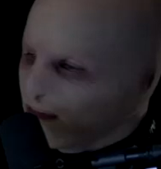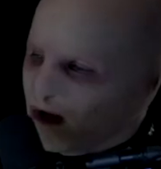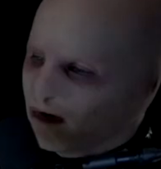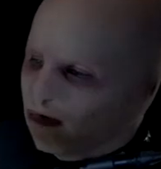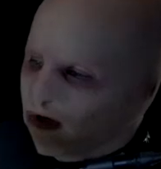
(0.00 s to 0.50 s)
No
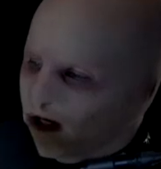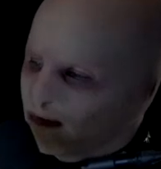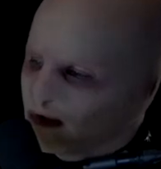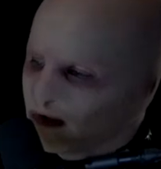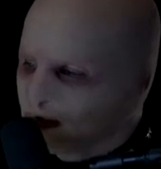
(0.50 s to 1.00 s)
medical
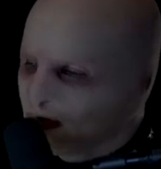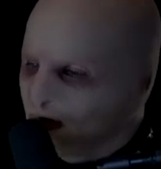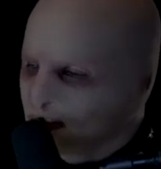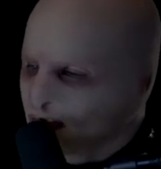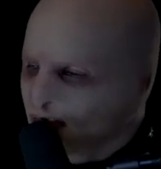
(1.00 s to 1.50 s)
record, but the
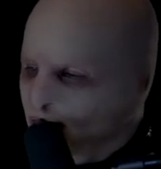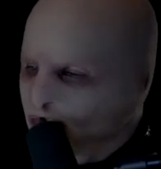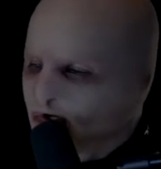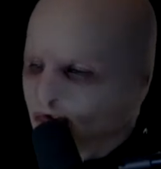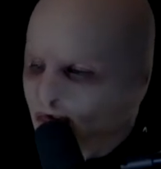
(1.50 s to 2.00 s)
scar certainly
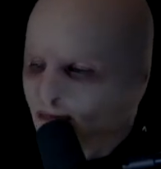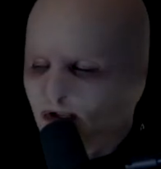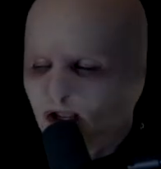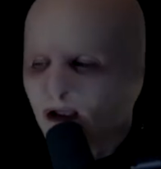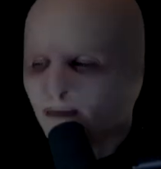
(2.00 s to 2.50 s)
suggests
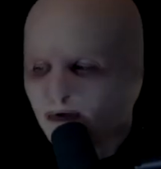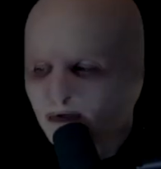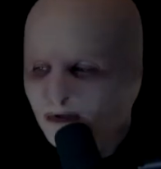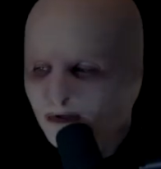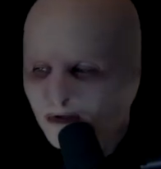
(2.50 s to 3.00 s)
something
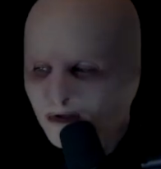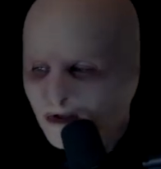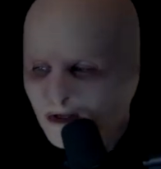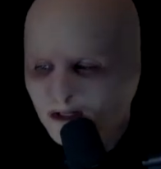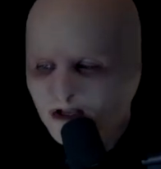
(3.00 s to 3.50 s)
happened.
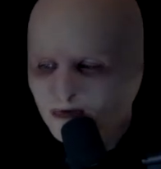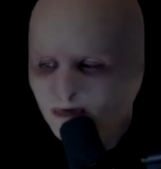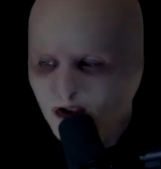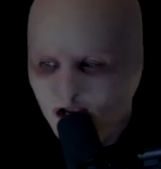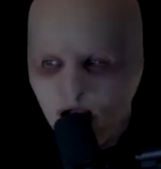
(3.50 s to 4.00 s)

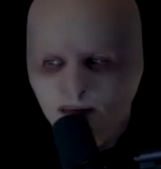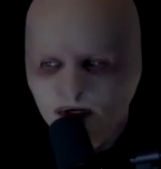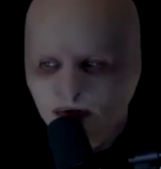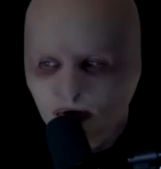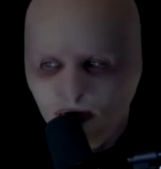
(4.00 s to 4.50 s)
Classify
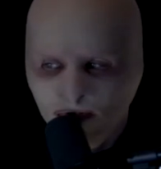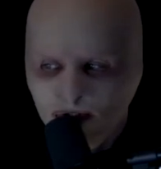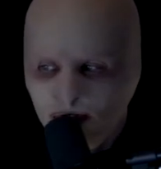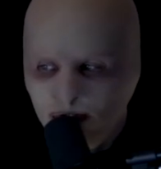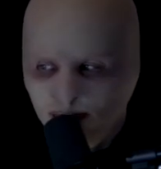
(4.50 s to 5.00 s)
common
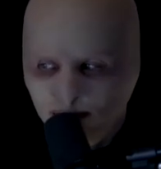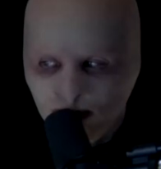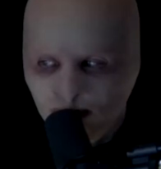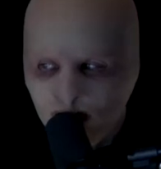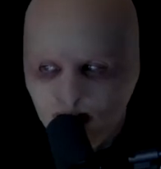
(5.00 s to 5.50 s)
alters,
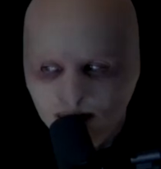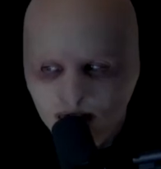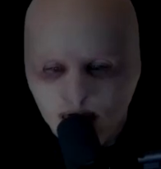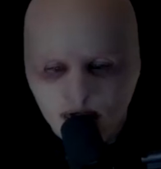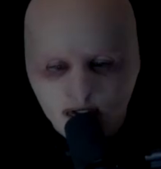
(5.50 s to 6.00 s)

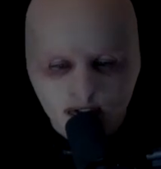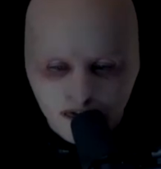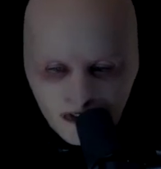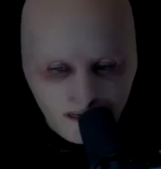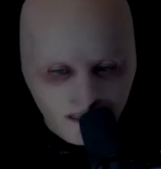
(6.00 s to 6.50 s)
programs,
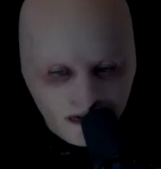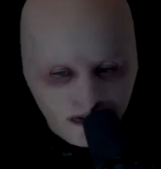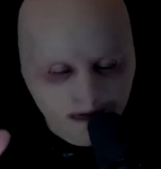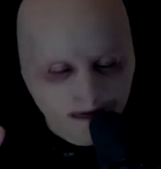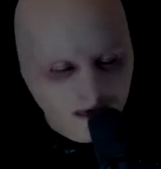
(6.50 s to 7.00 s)

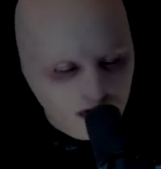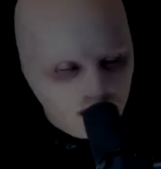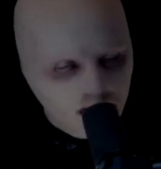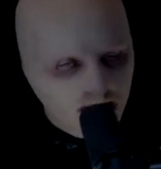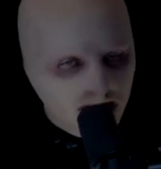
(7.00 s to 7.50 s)
demons, so we
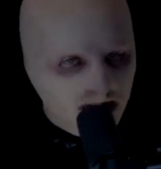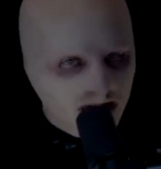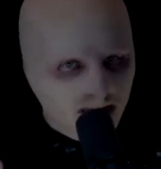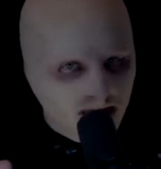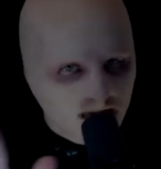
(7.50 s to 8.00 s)
can get into
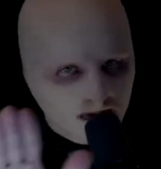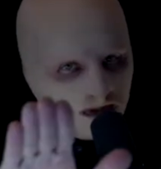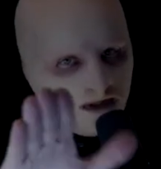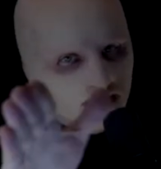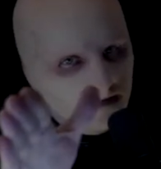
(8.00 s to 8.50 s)
some of this,
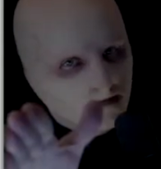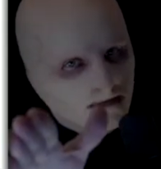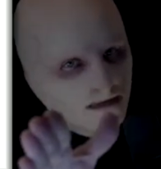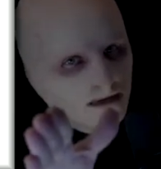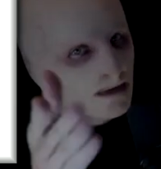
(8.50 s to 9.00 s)
y'all.
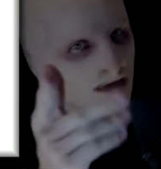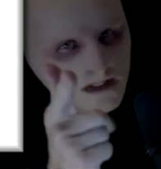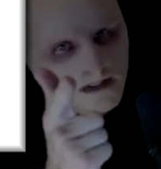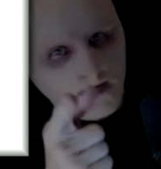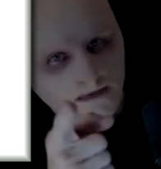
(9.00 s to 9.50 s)
Don't
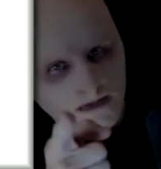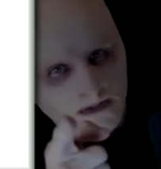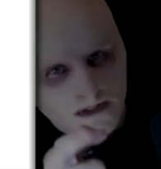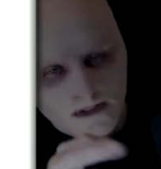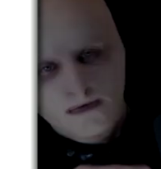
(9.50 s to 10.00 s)
discount this
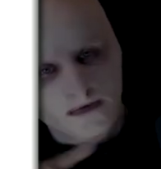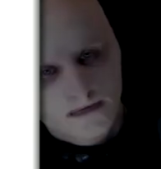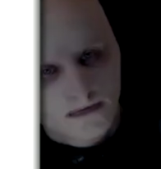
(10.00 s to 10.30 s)
shit.